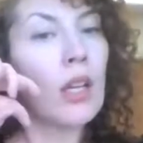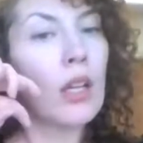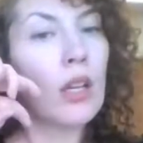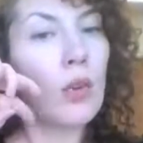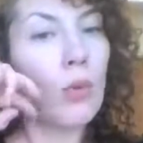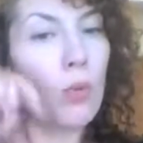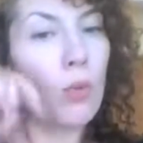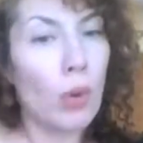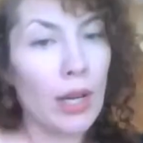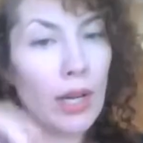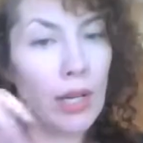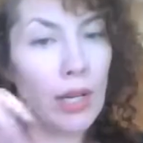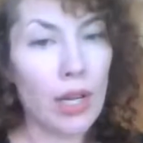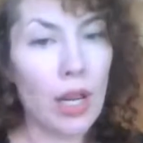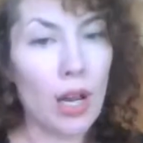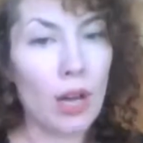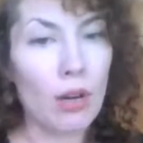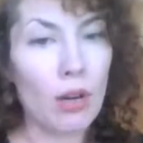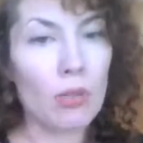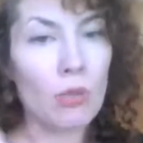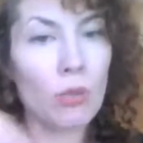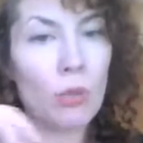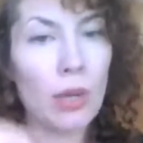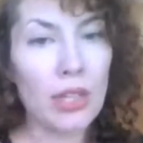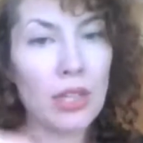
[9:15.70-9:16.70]
where to
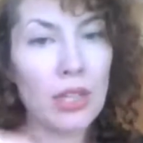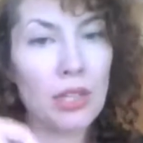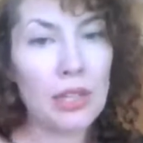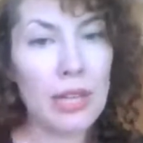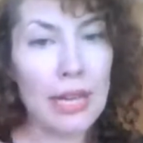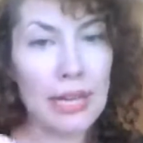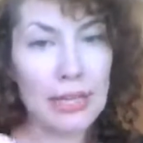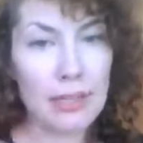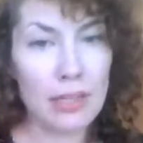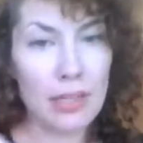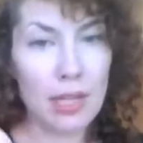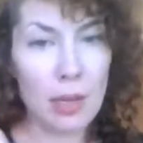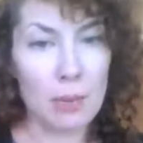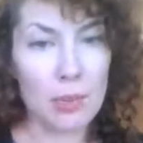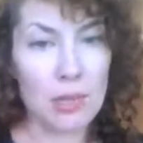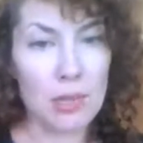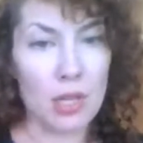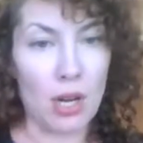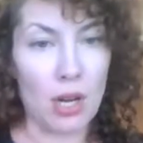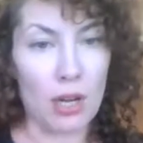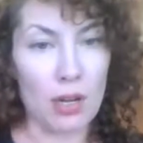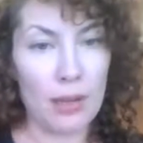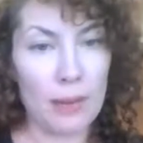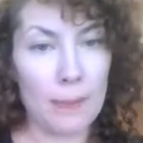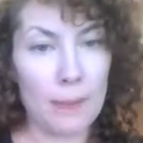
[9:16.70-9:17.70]
go, what your next steps
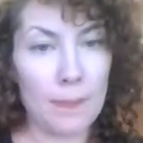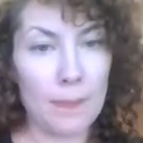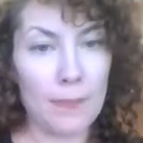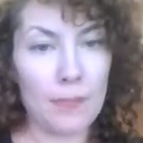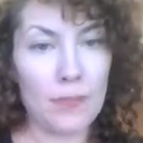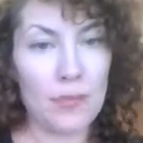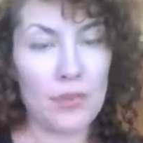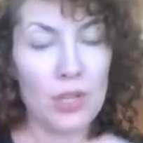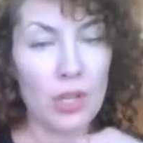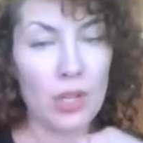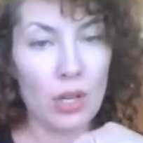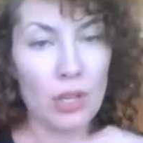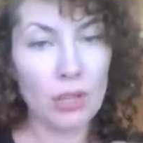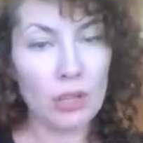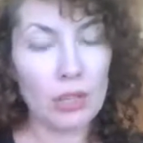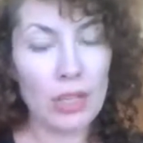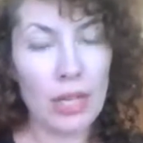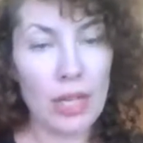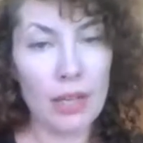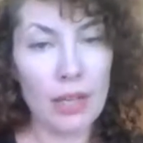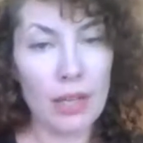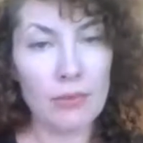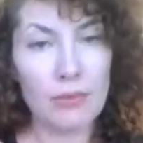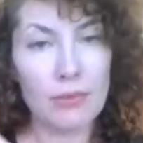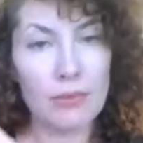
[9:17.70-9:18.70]
are. Turn
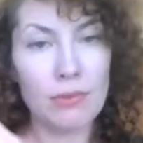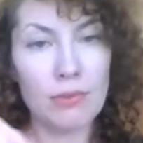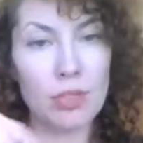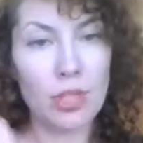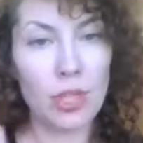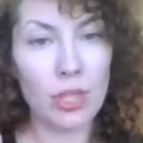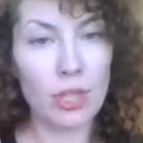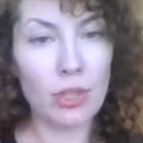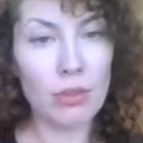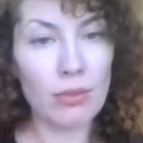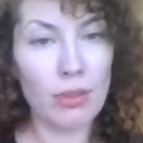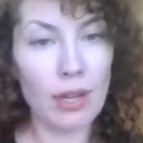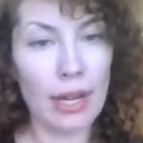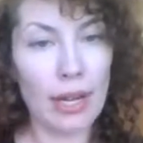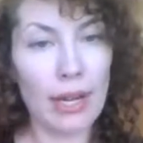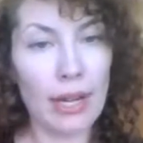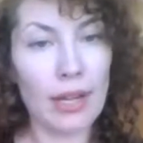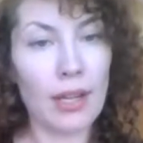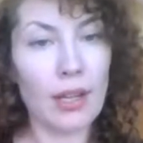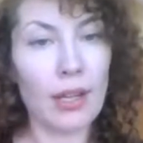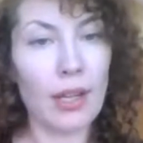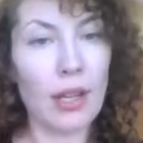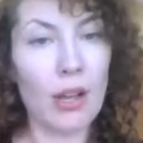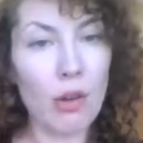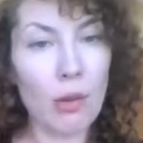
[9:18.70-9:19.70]
left, turn
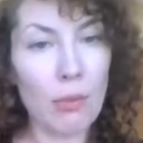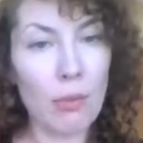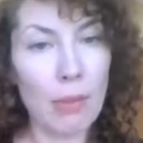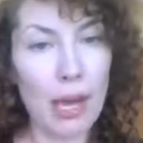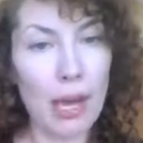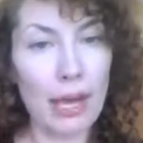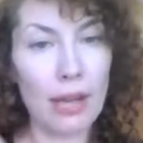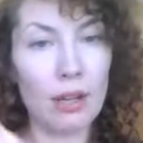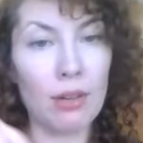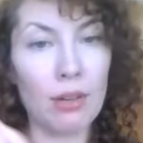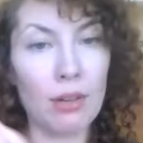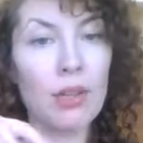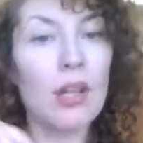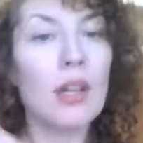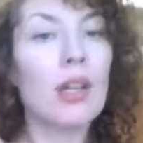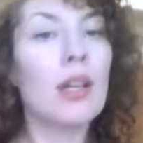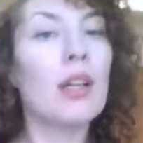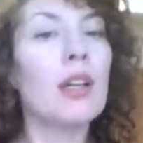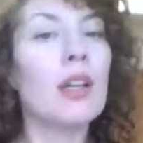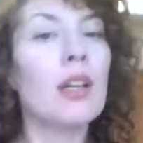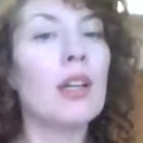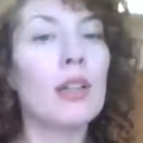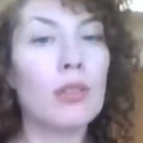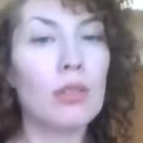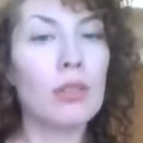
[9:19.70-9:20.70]
right, go a mile,
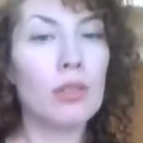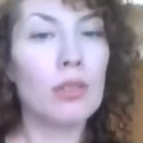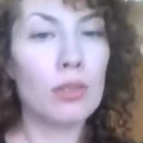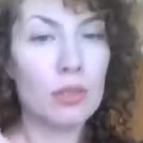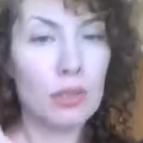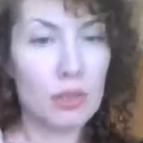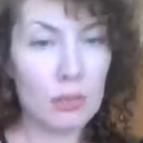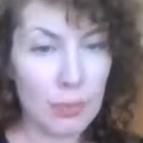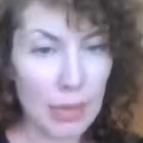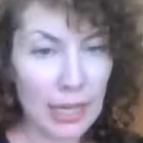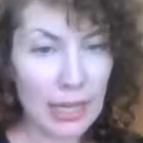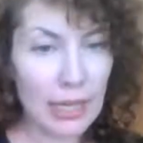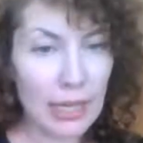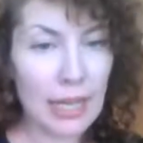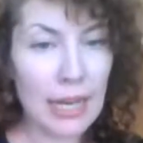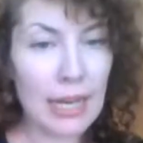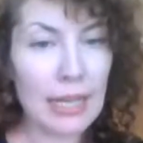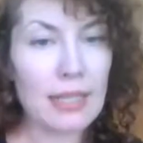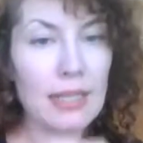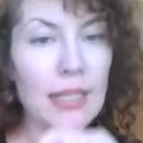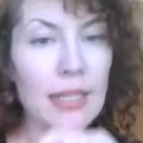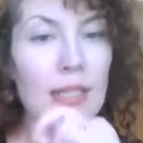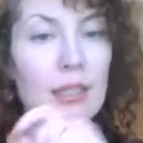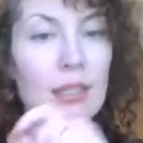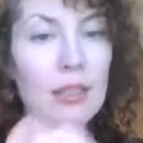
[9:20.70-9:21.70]
make an
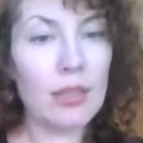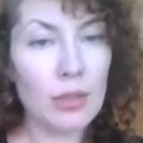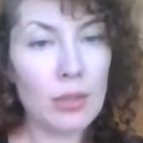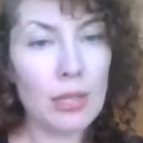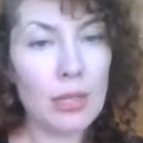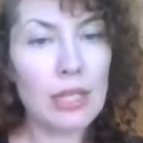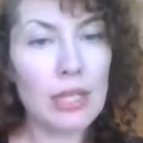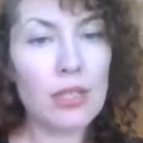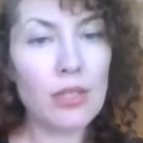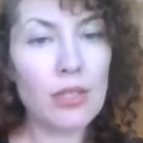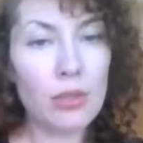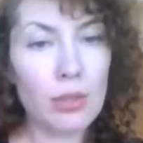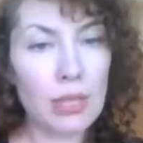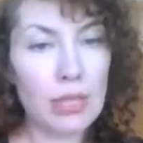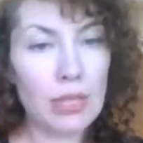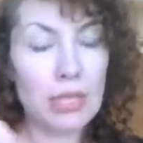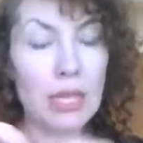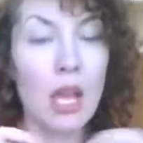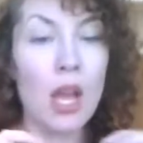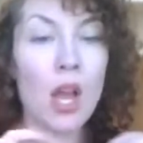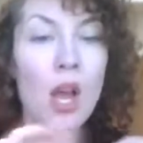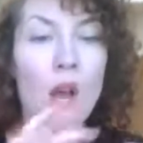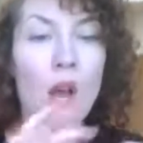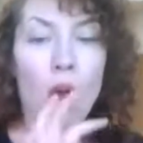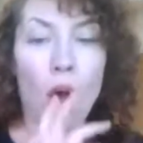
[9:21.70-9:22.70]
exit, do this,
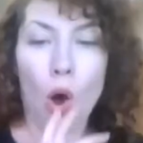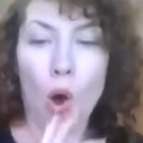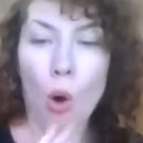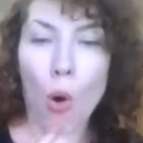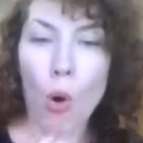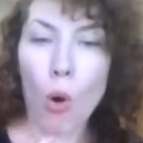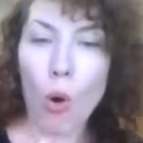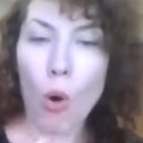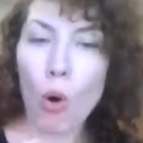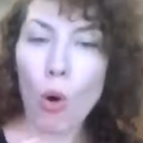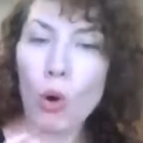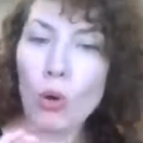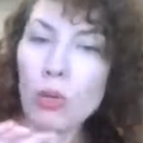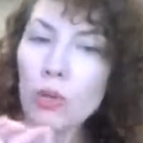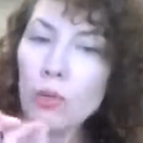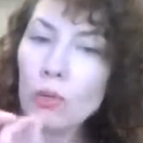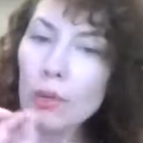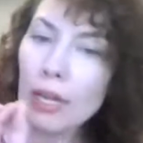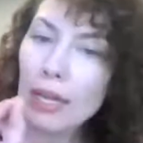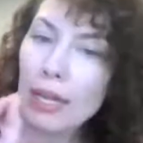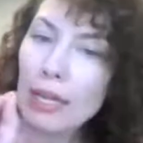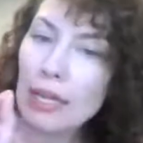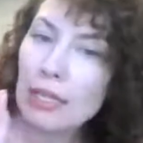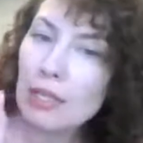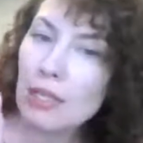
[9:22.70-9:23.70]
all the
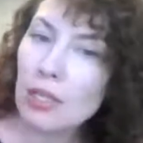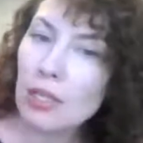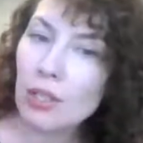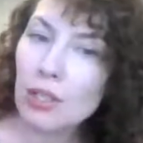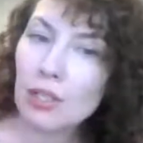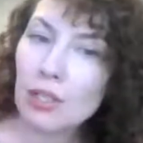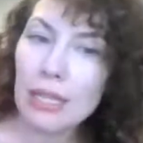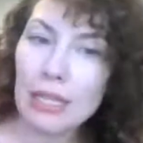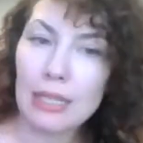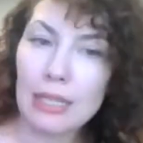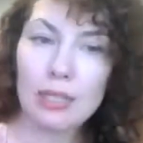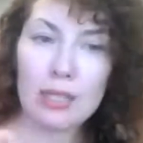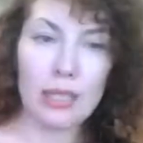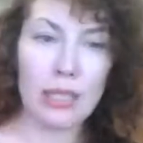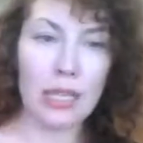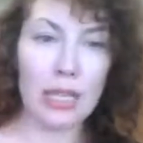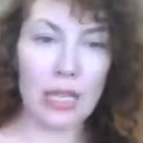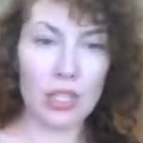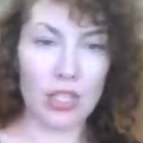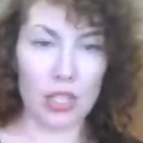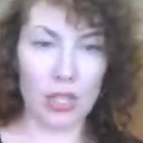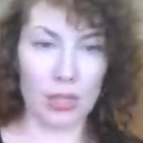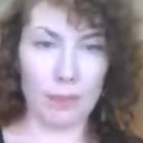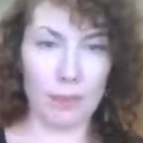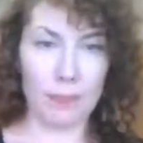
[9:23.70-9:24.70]
way into your
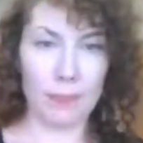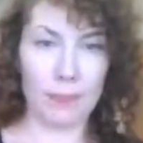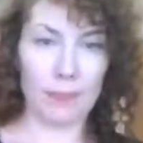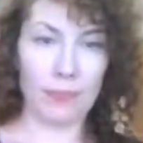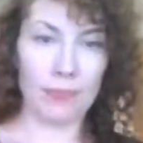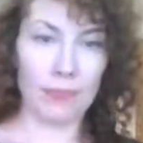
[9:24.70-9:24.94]
destination.